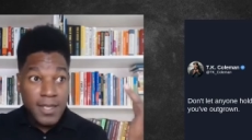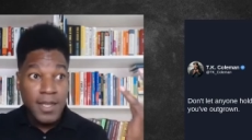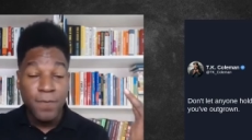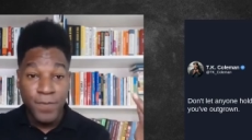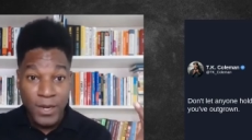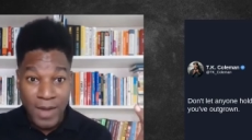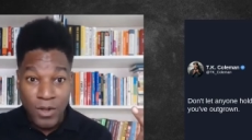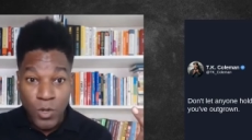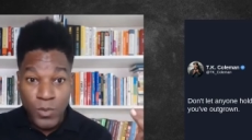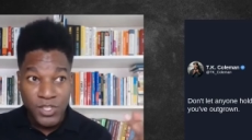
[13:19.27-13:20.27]
could figure
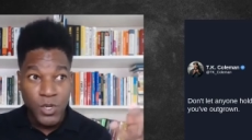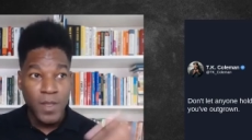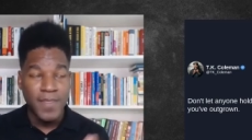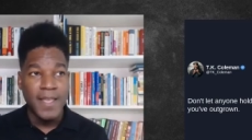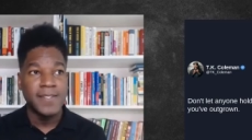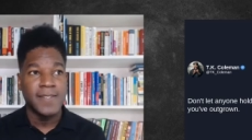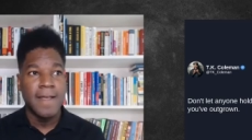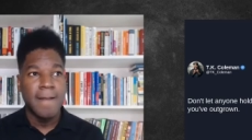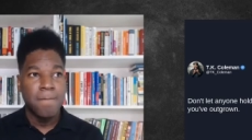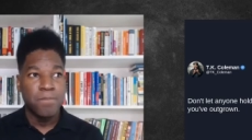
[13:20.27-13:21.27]
out who was doing this.
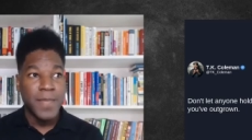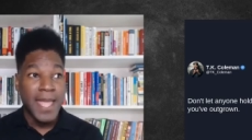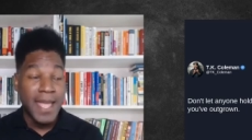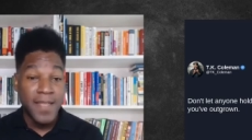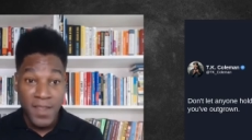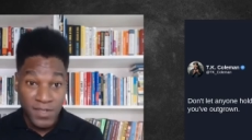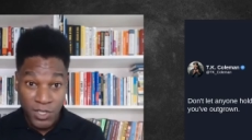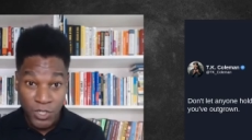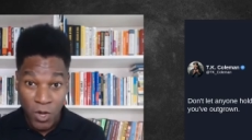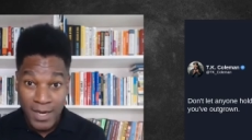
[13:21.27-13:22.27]
And there's
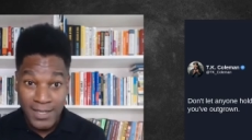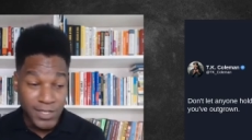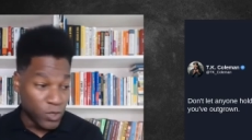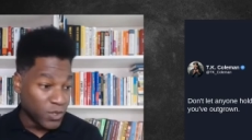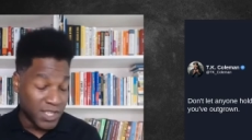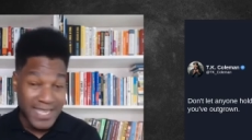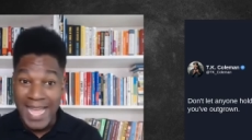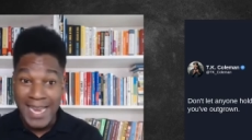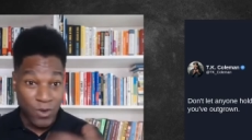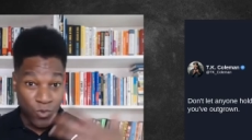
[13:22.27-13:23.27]
a journalist who just
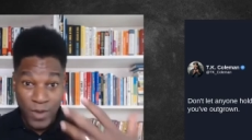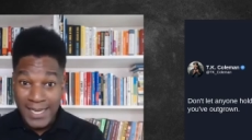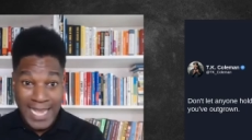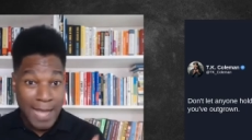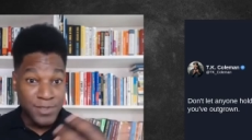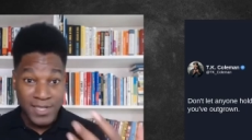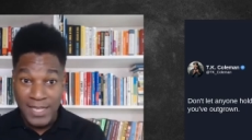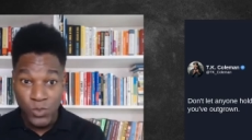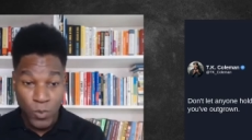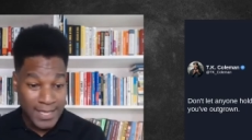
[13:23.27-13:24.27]
got like really
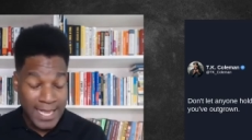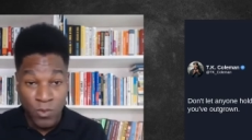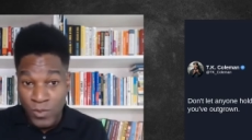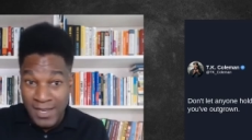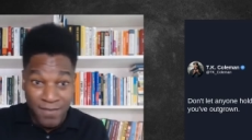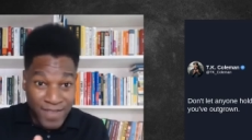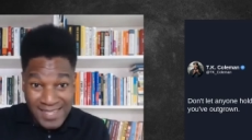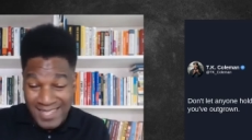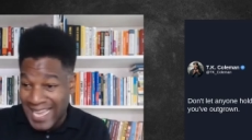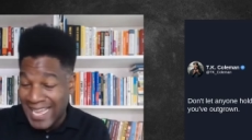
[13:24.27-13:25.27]
obsessed with it and was
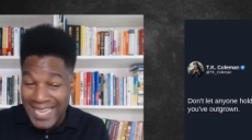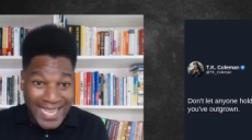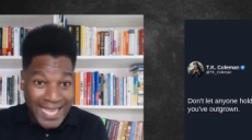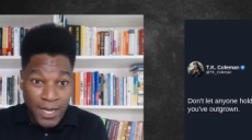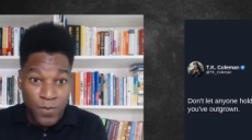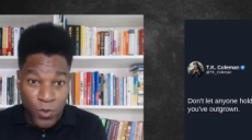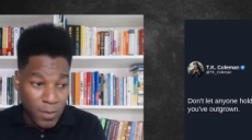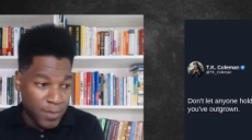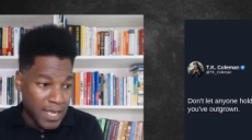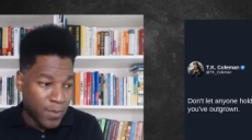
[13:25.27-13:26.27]
investigating it,
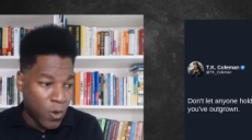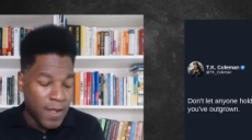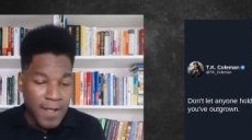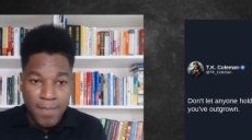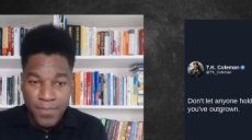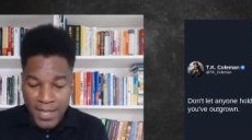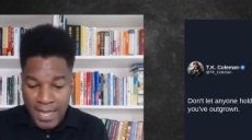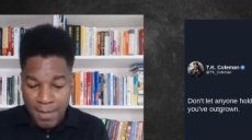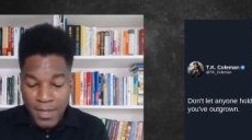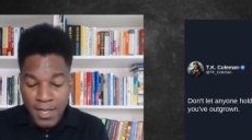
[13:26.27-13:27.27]
interviewing people.
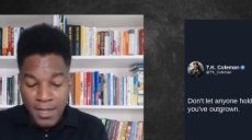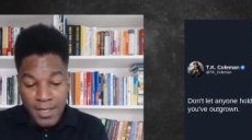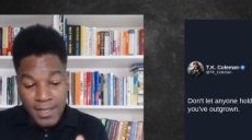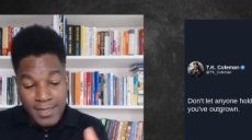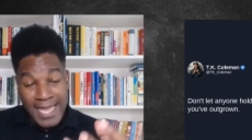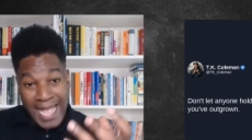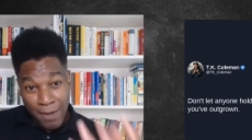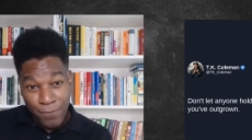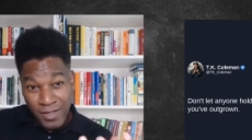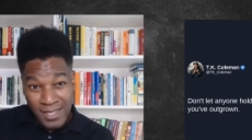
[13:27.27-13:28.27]
Um, the
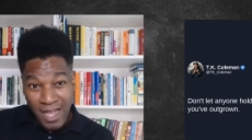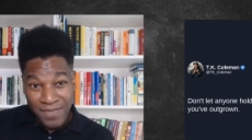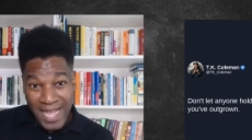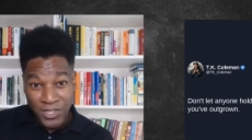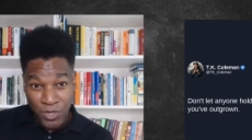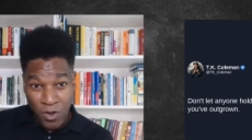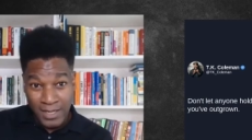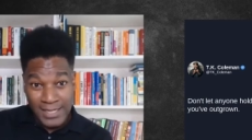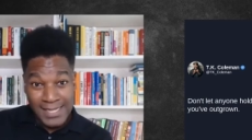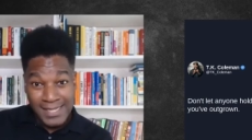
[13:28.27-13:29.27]
efforts of that
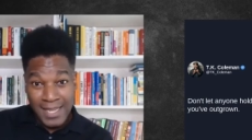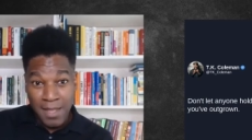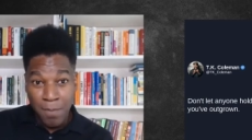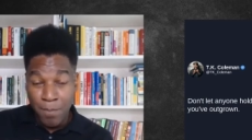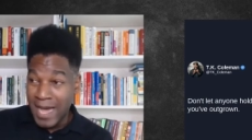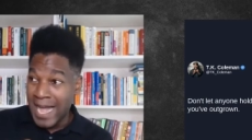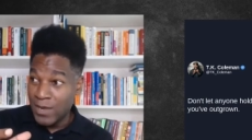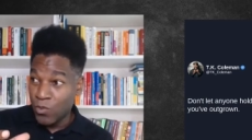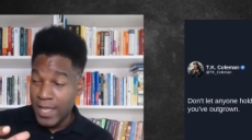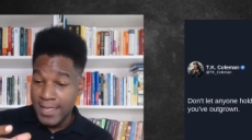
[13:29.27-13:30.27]
journalist
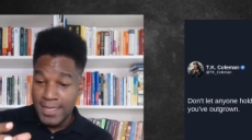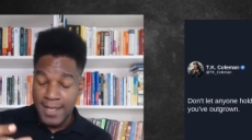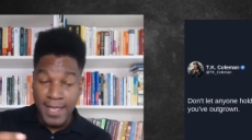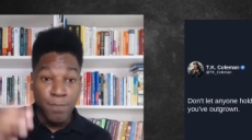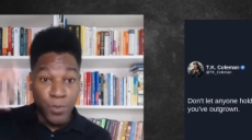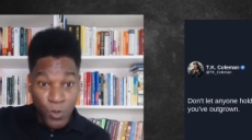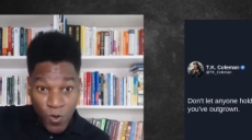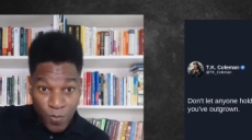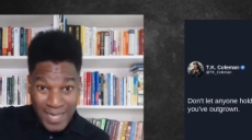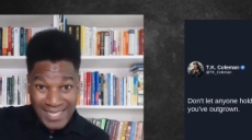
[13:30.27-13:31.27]
combined with
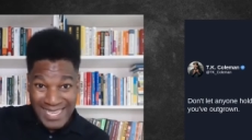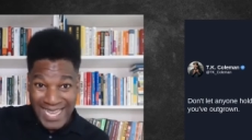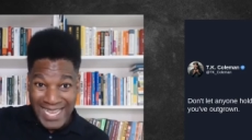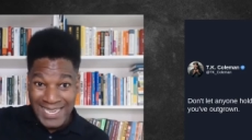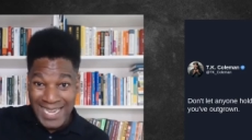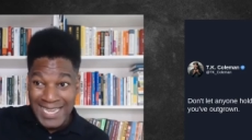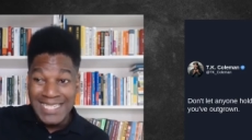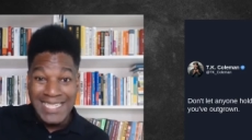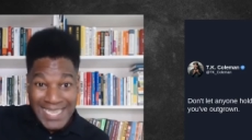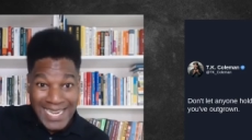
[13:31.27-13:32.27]
improvements in, in
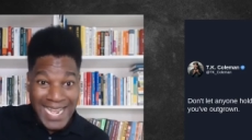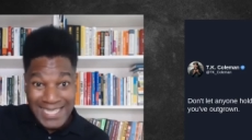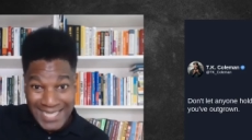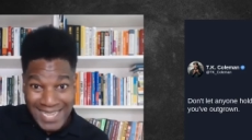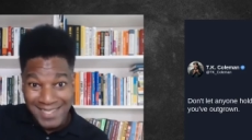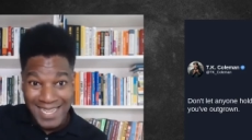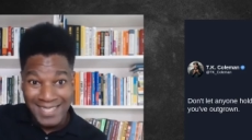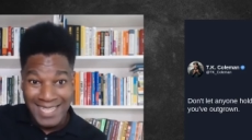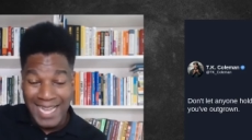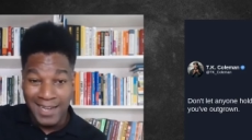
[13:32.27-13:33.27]
DNA
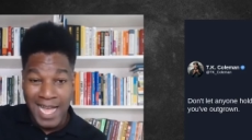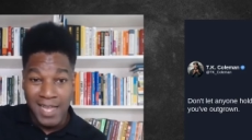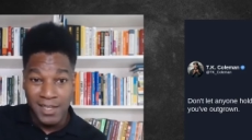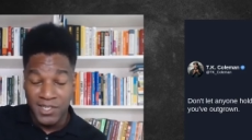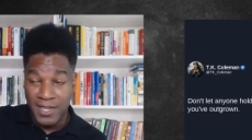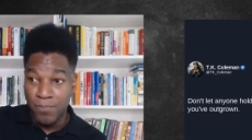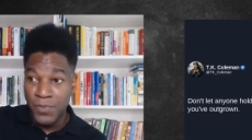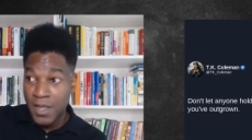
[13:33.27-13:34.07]
testing technology